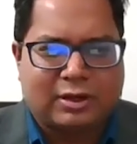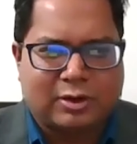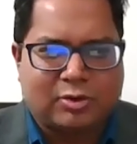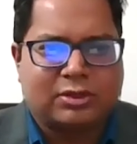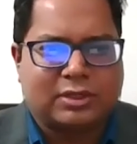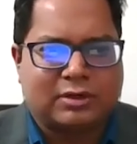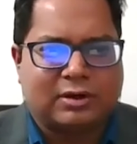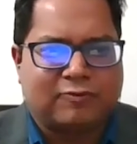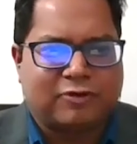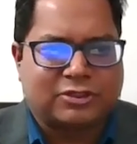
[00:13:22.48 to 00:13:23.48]
growth
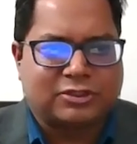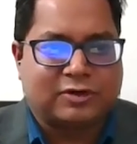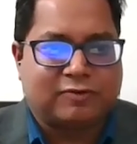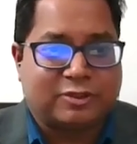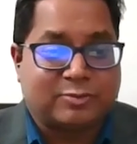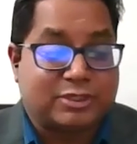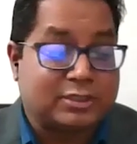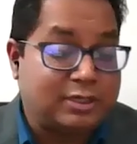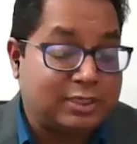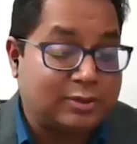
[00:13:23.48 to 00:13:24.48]
in infrastructure
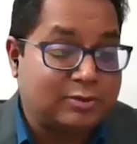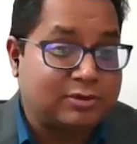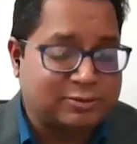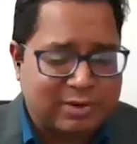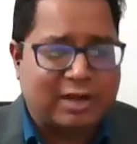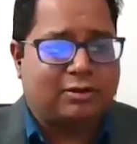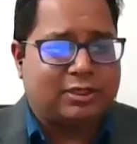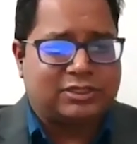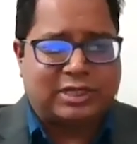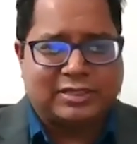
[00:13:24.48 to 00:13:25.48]
investments continue despite
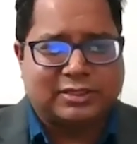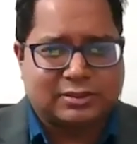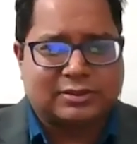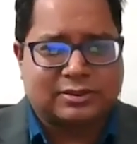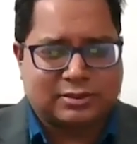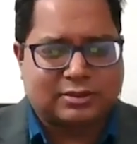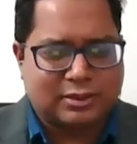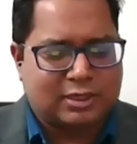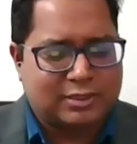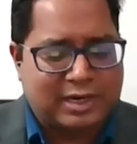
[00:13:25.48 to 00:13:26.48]
all the challenges
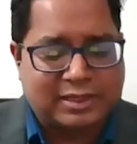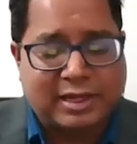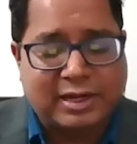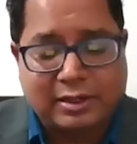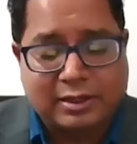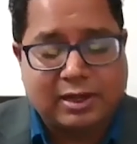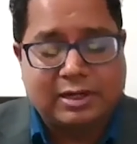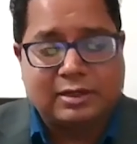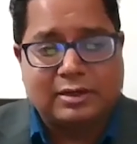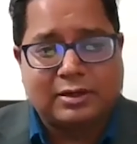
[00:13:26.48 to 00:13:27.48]
that are there in the
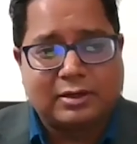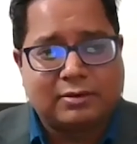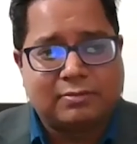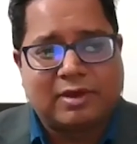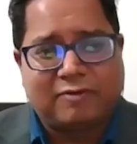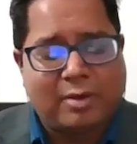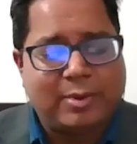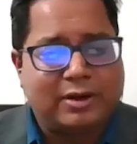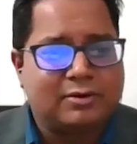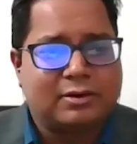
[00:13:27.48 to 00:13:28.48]
current
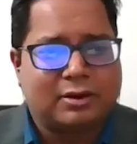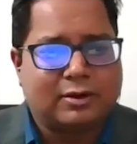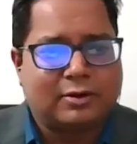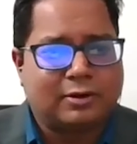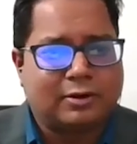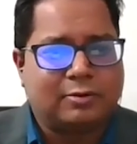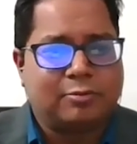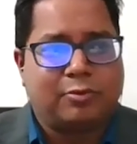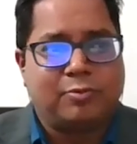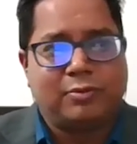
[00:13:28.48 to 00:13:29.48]
environment.
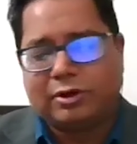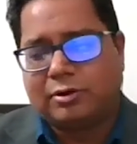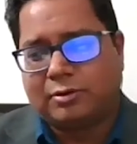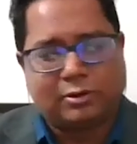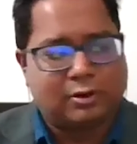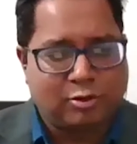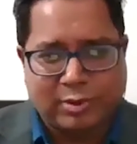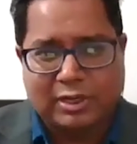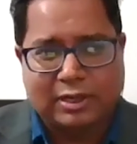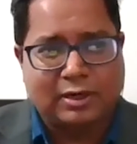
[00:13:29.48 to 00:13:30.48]

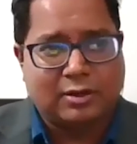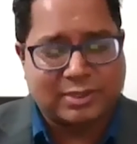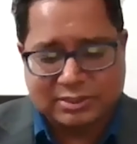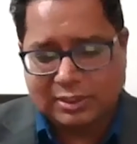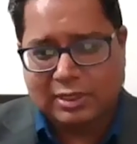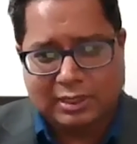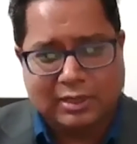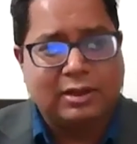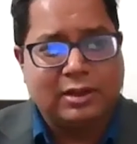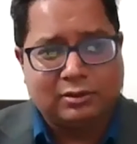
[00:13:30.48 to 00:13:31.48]
Globally,
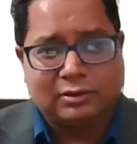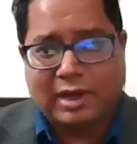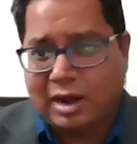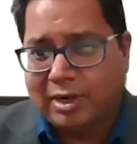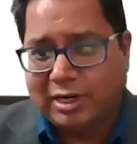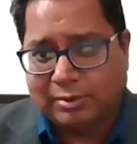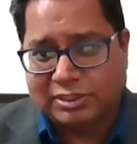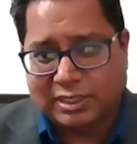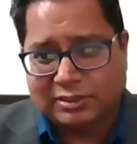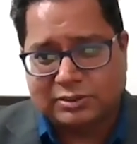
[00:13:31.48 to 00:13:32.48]
domestically, there are
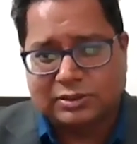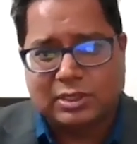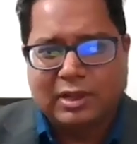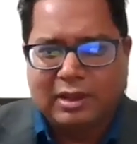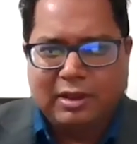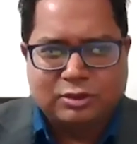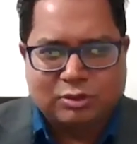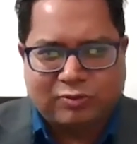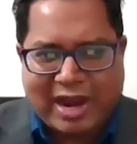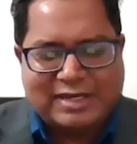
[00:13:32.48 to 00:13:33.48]
multiple challenges.
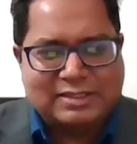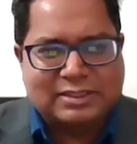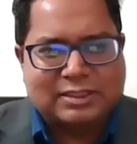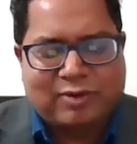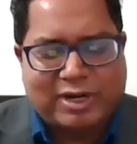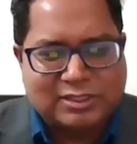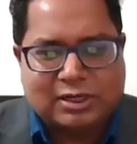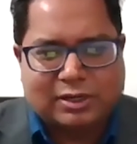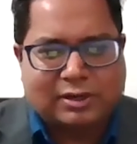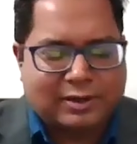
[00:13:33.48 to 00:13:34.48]
So why it is
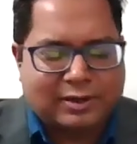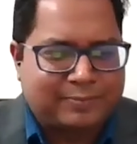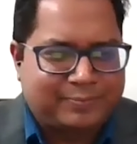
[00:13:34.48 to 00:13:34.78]
critical?